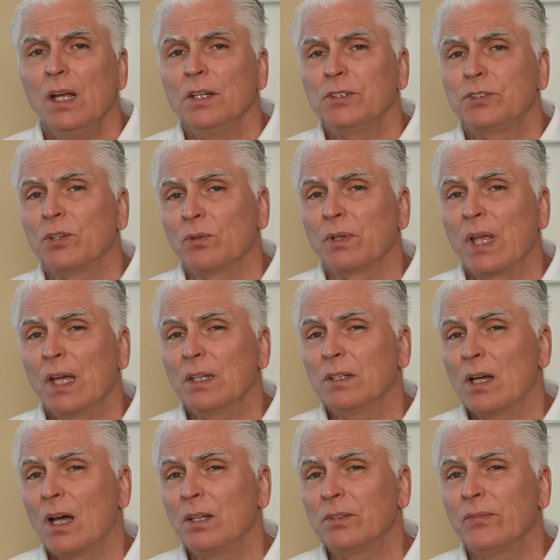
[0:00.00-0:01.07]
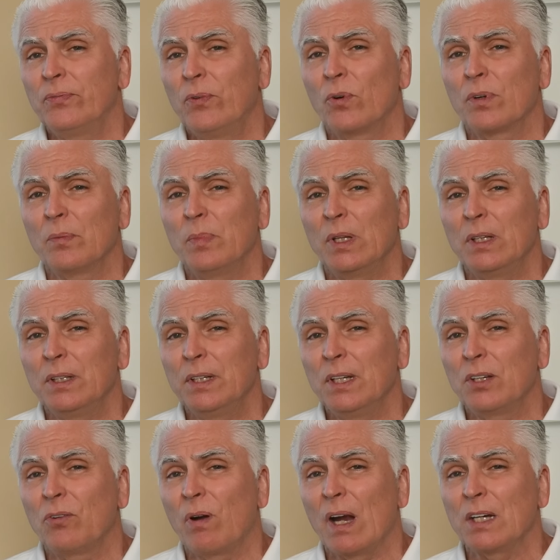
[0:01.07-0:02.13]
So can
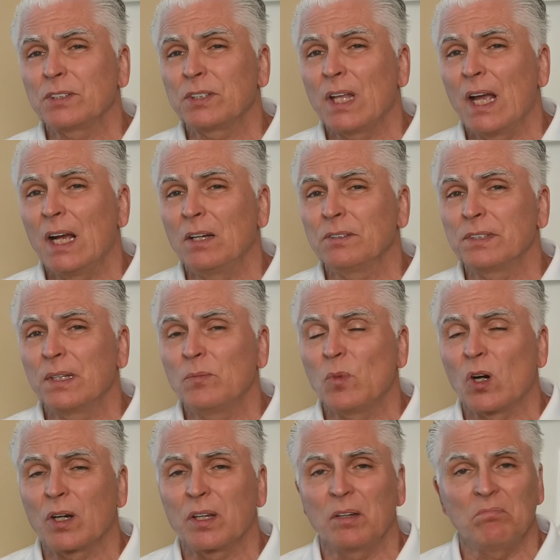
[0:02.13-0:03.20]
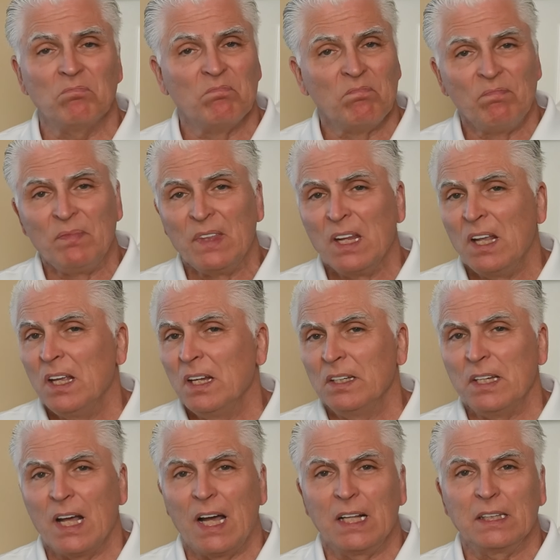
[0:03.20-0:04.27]
unaffordability crash the housing market?
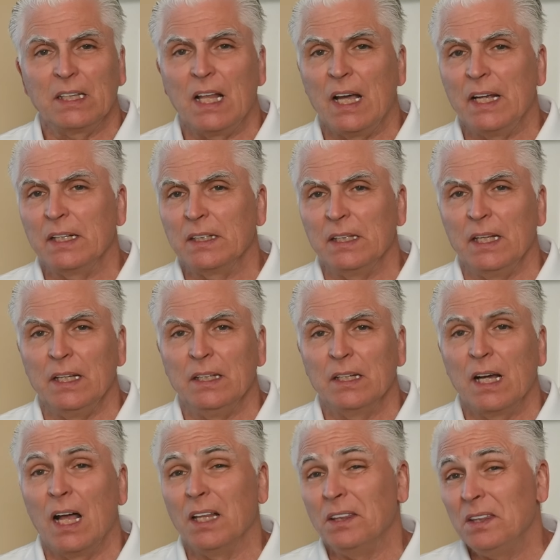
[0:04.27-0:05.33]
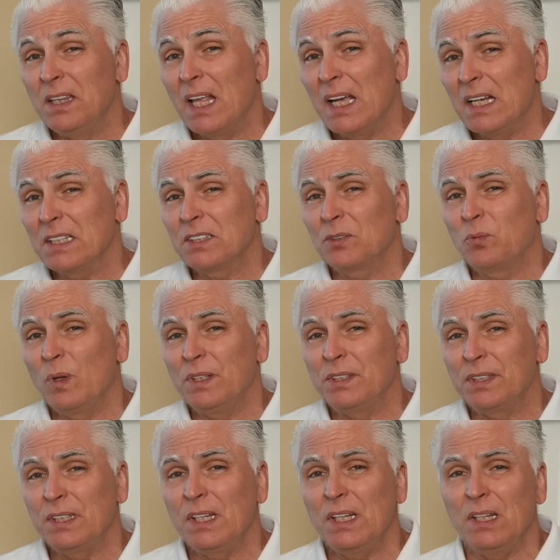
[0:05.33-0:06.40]
Not likely. Unless we
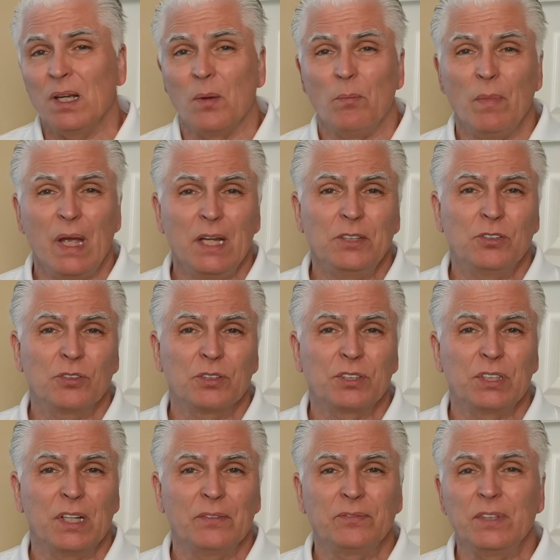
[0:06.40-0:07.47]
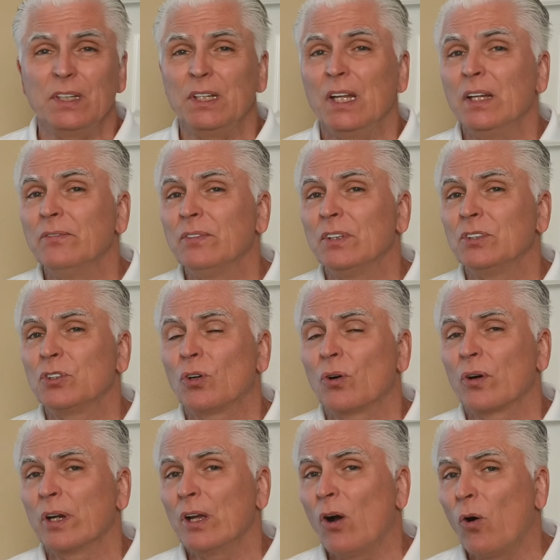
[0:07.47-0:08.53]
see a major shift in
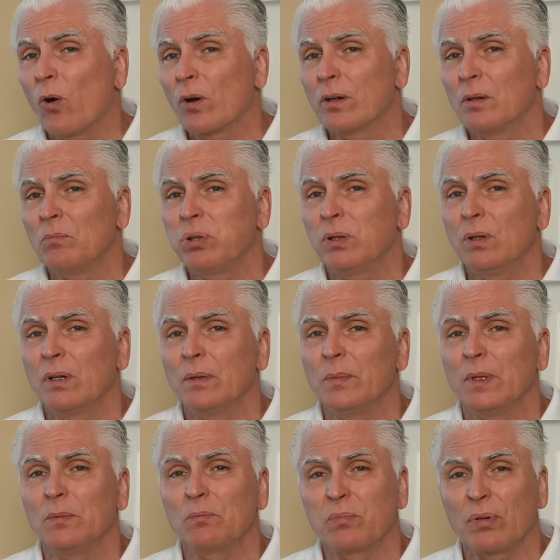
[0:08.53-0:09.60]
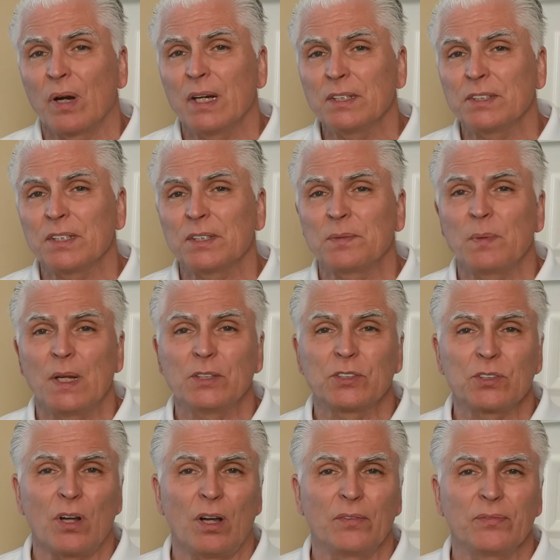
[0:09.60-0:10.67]
inventory or employment, prices may
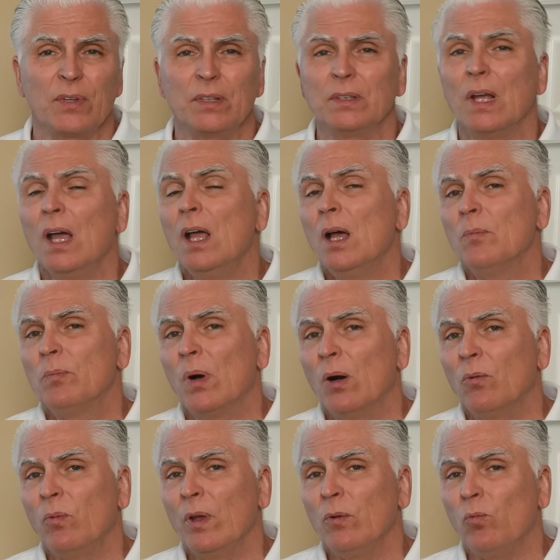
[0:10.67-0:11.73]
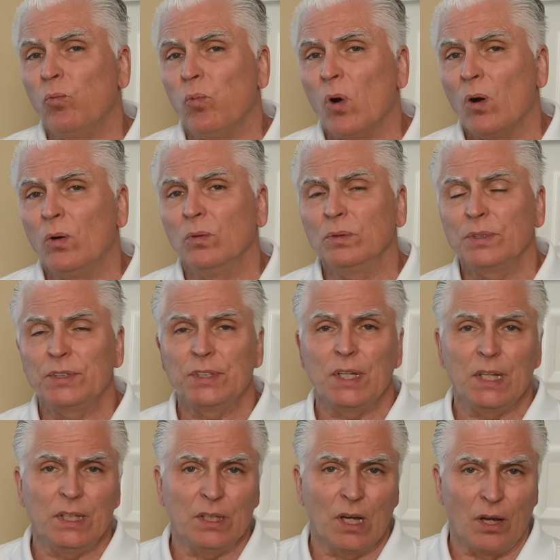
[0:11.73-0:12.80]
soften, but we won't
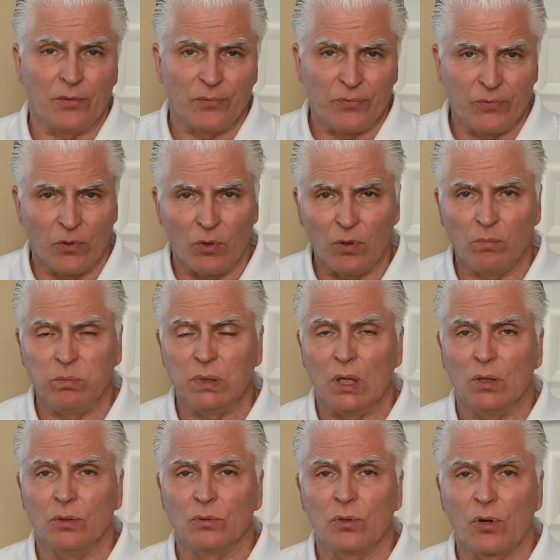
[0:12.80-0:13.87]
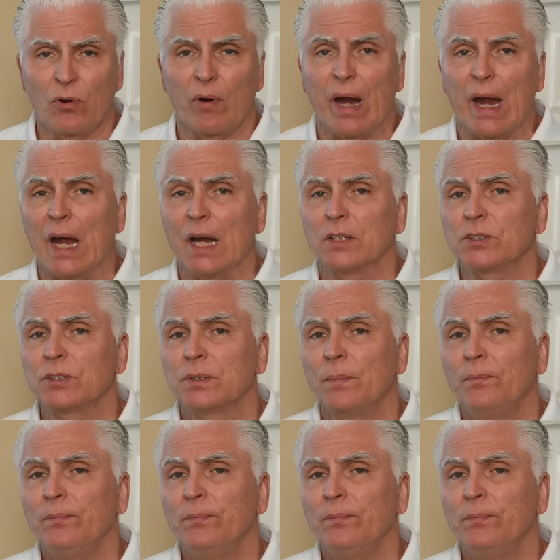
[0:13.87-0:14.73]
see a full-blown crash.